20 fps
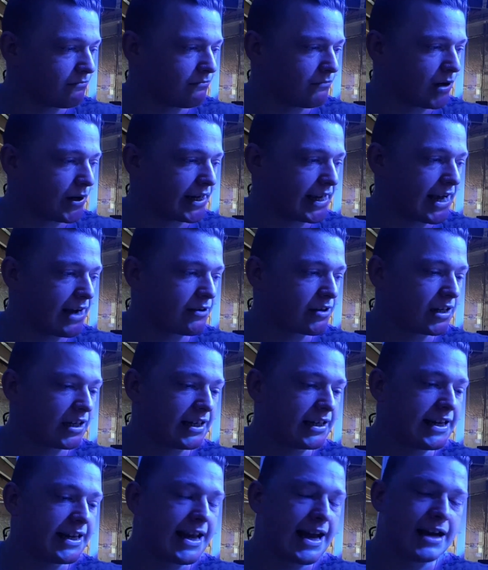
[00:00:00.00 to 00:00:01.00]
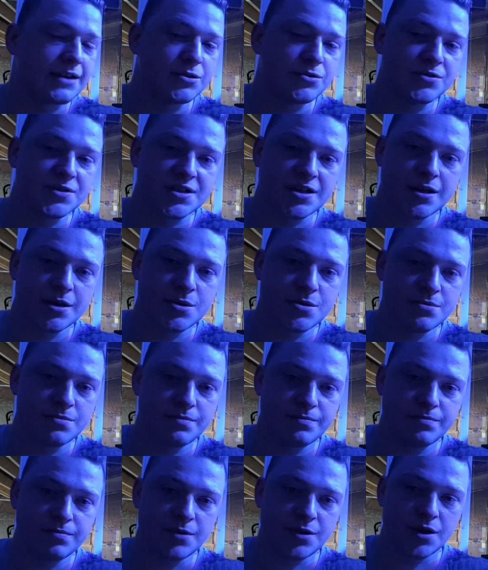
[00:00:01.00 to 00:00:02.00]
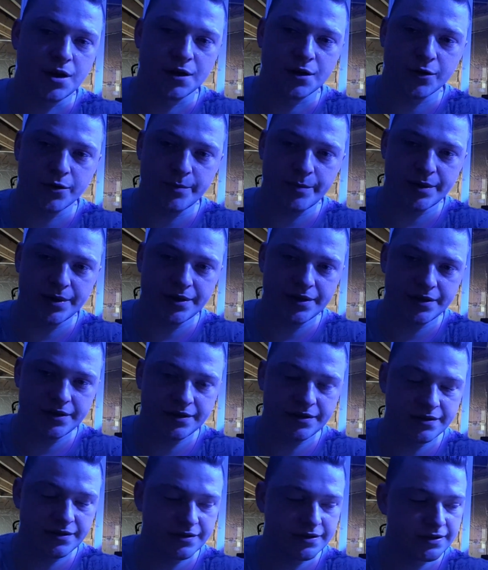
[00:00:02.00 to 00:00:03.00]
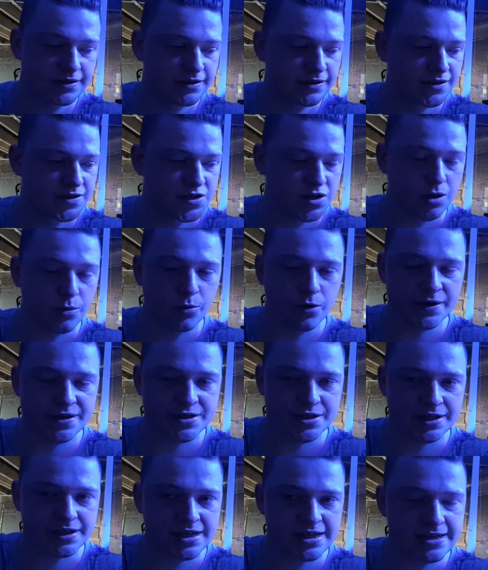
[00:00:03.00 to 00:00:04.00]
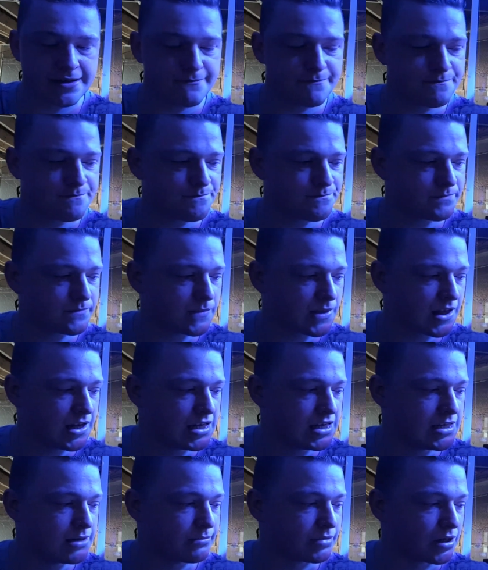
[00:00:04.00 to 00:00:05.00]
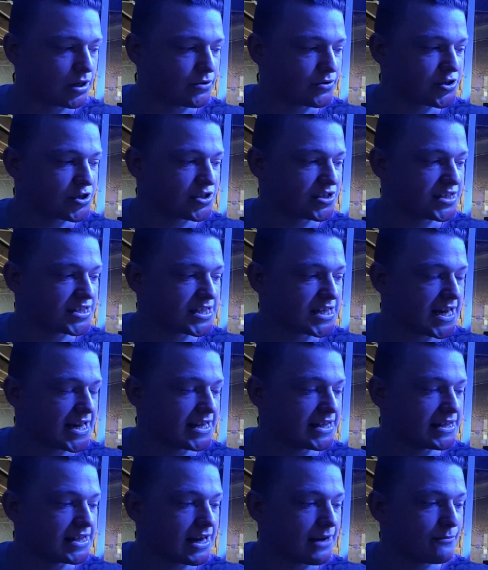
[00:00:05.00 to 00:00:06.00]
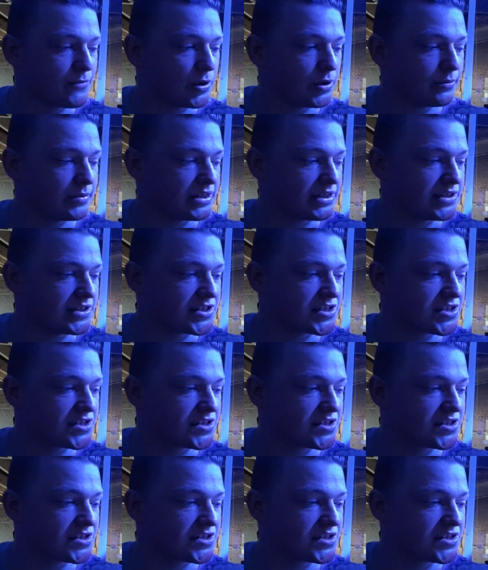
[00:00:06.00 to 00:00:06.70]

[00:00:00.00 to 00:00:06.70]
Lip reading: my alkalinity had also gone up, so I'm watching that, but I should say that might be